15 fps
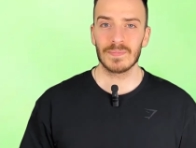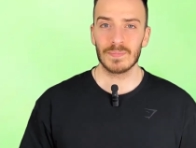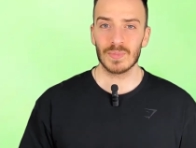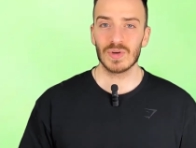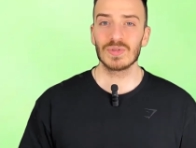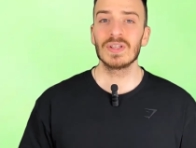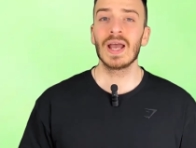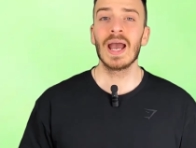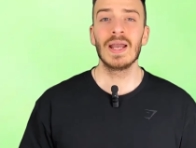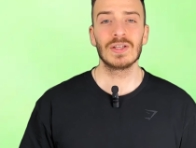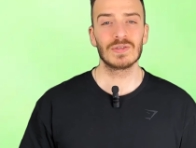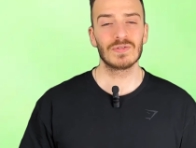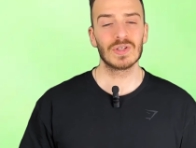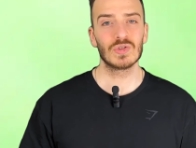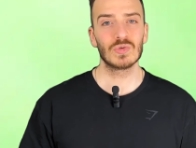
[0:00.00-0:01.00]
Most
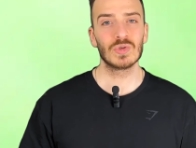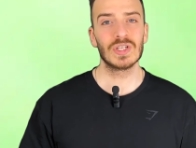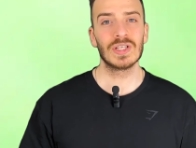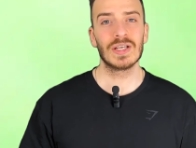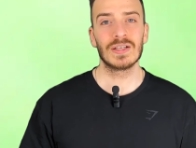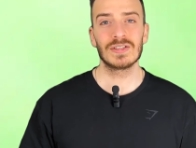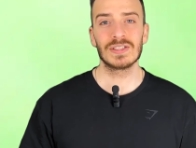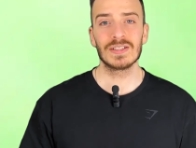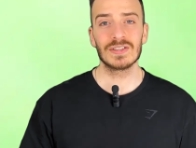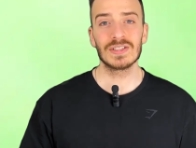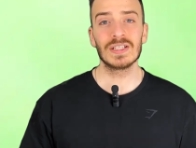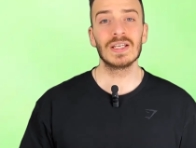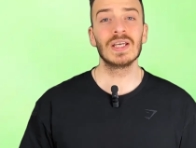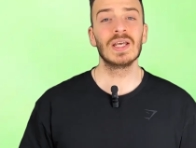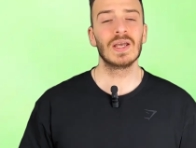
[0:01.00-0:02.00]
active ingredients in
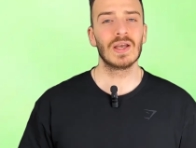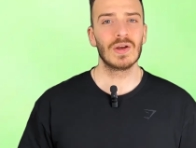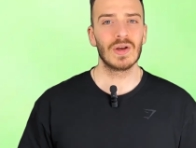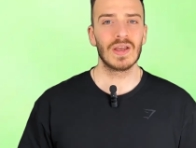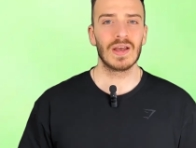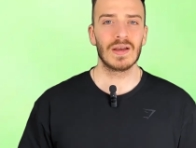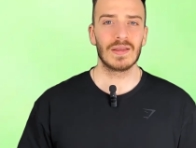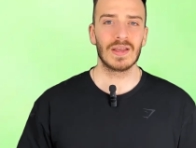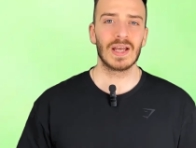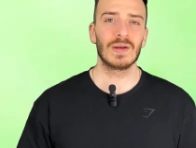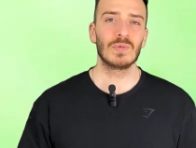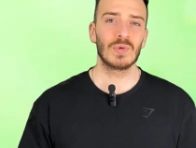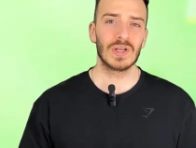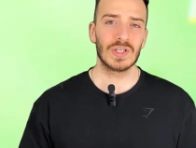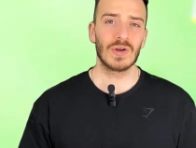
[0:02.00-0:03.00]
skincare, like
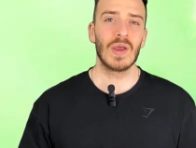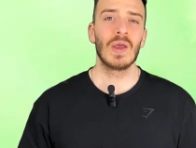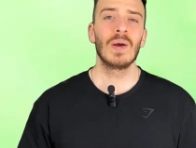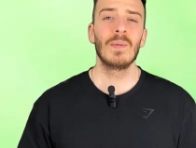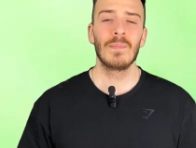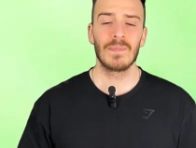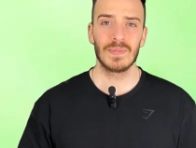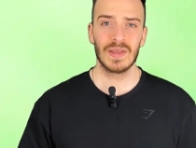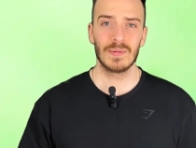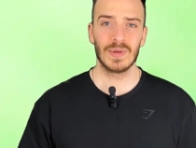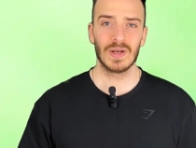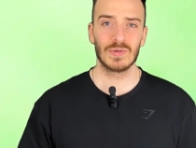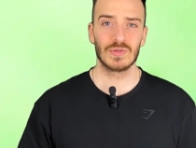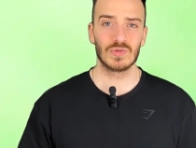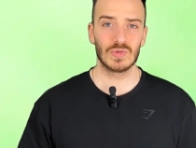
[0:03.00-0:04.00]
retinol,
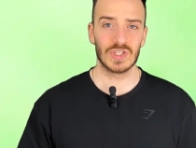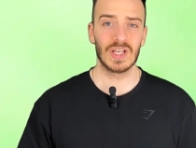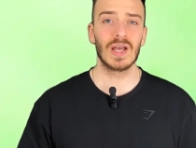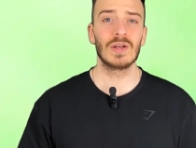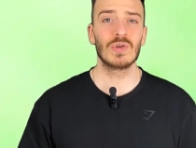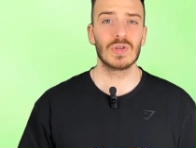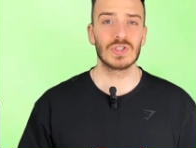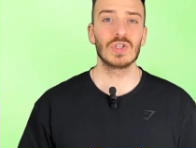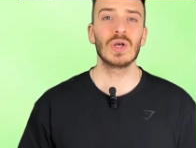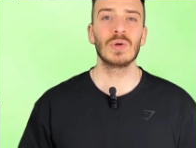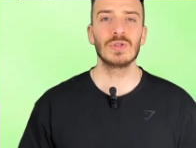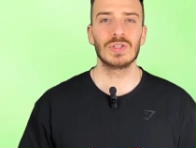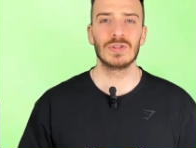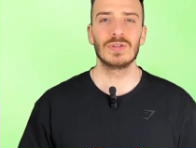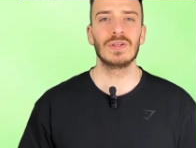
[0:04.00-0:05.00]
about 300
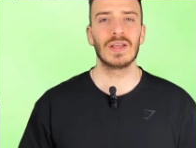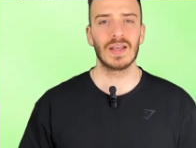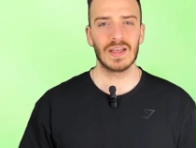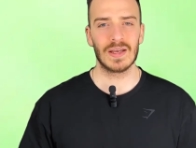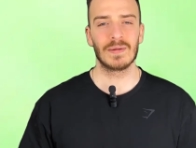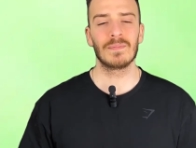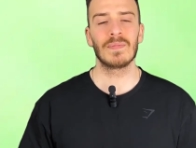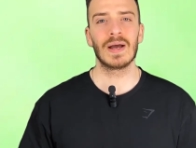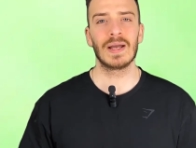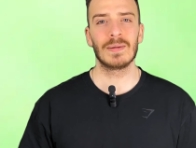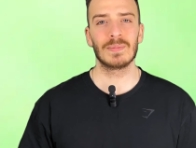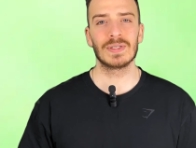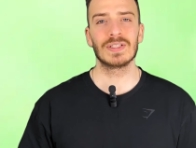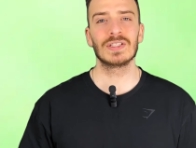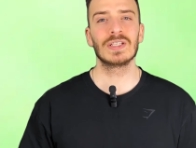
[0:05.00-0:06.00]
Daltons,
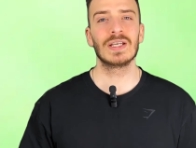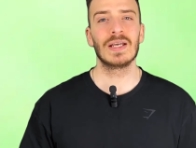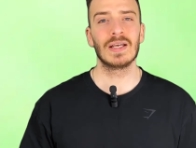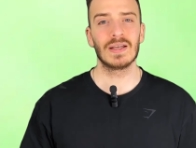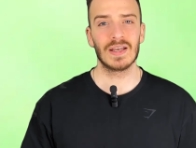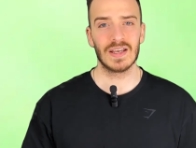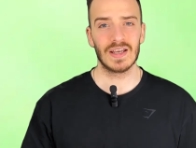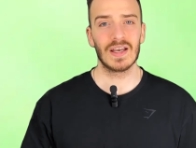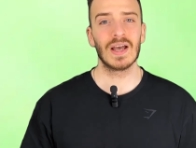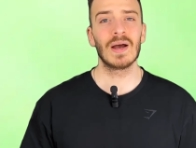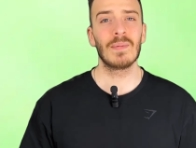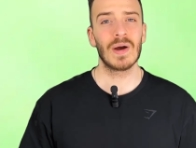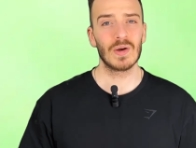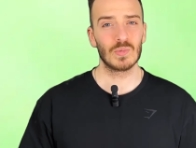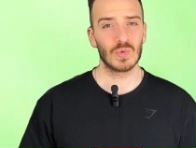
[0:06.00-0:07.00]
vitamin C,
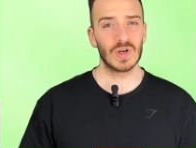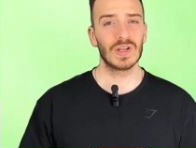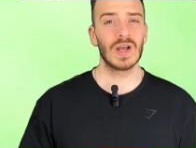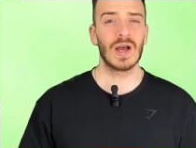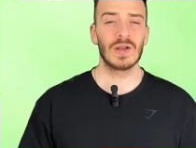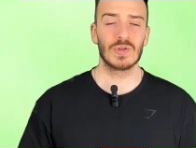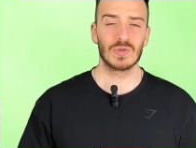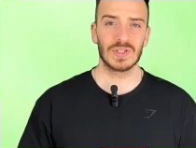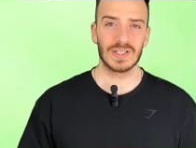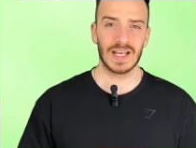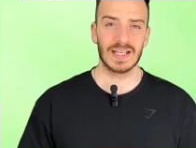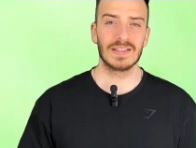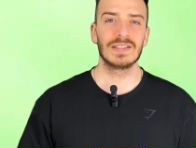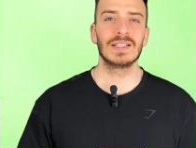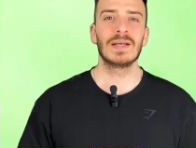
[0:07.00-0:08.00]
about
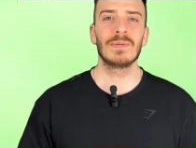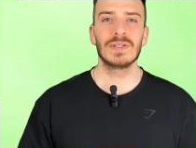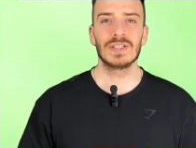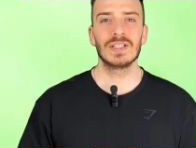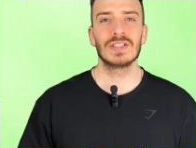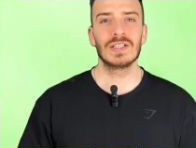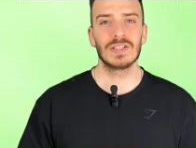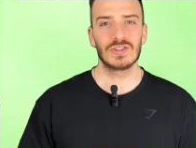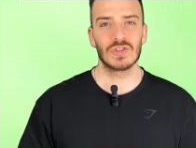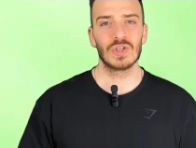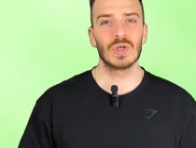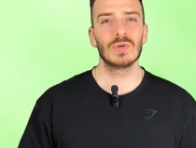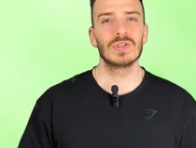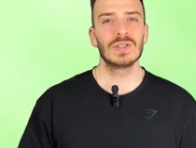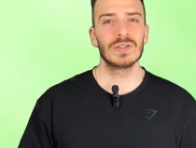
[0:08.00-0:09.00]
176
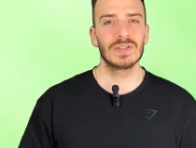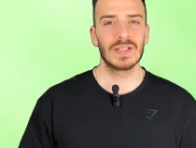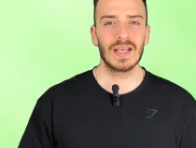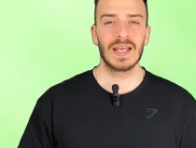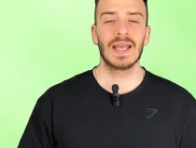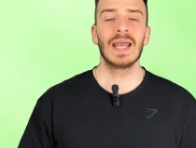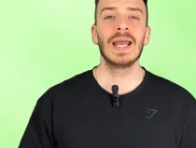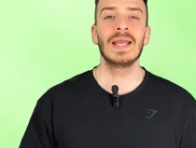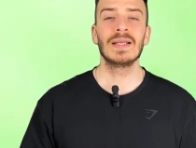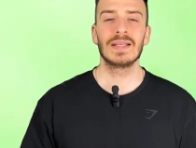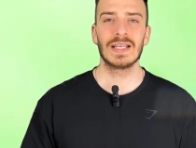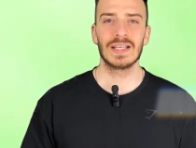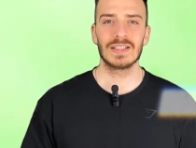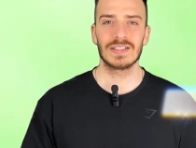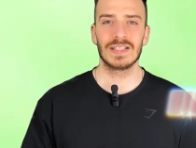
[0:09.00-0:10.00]
Daltons, and
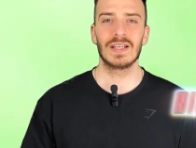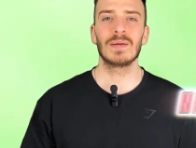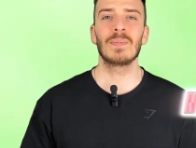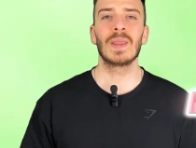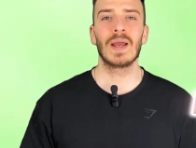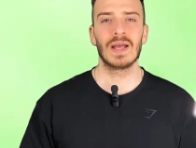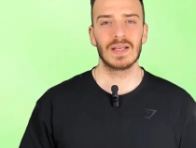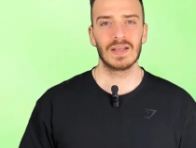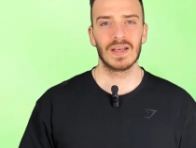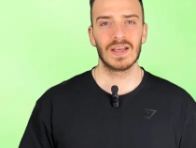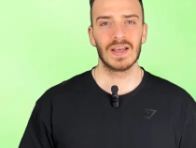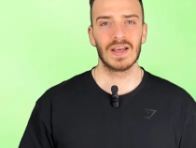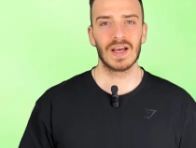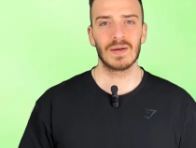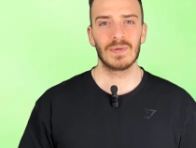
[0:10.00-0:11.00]
niacinamide,
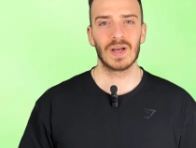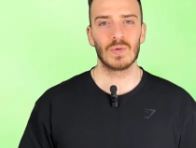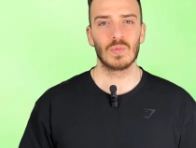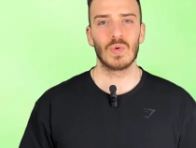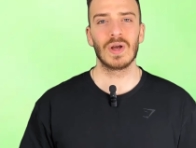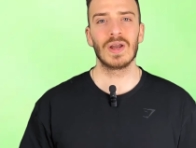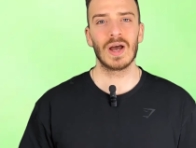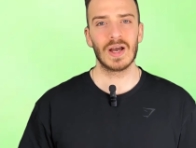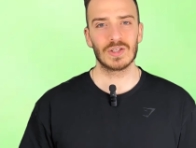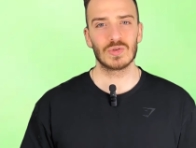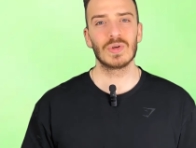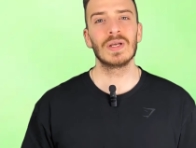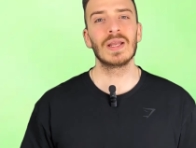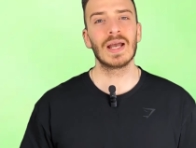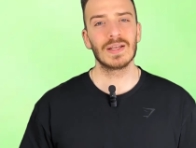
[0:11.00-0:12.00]
about
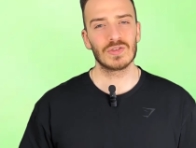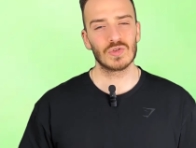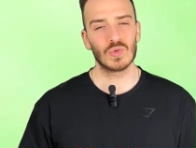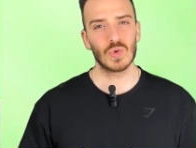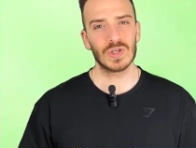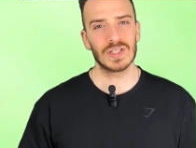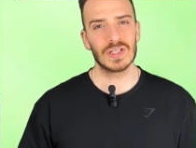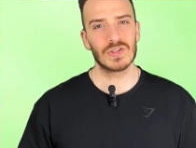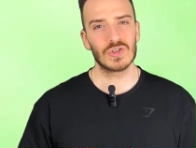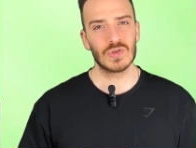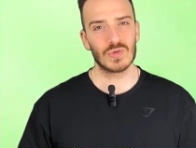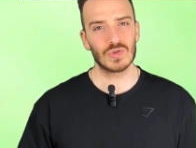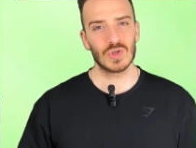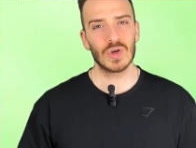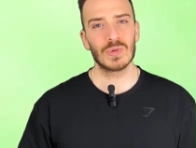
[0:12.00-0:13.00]

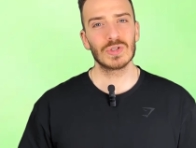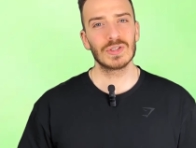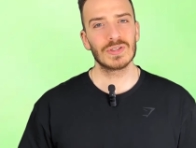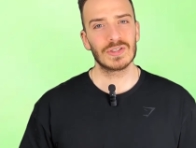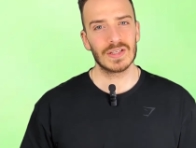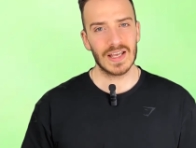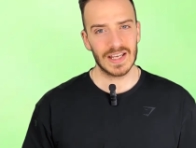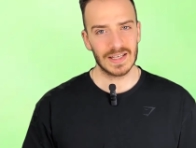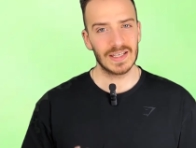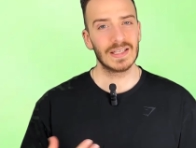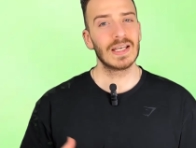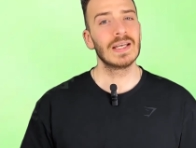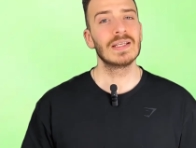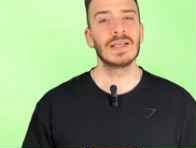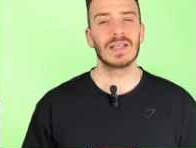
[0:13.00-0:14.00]
122 Daltons,
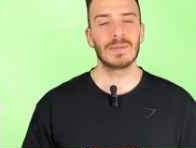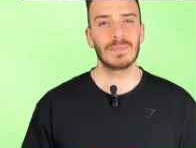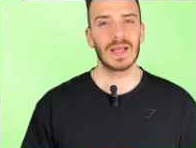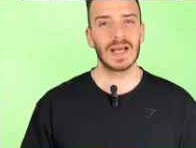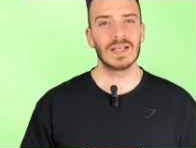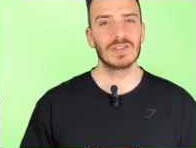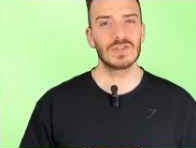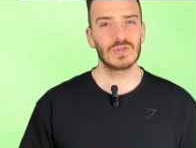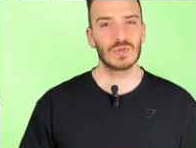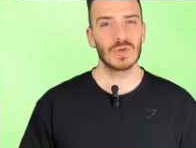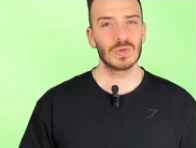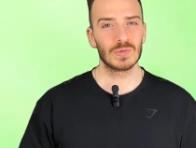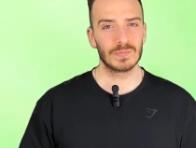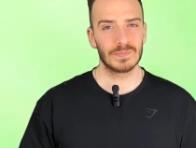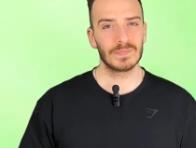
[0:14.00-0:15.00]
easily pass through.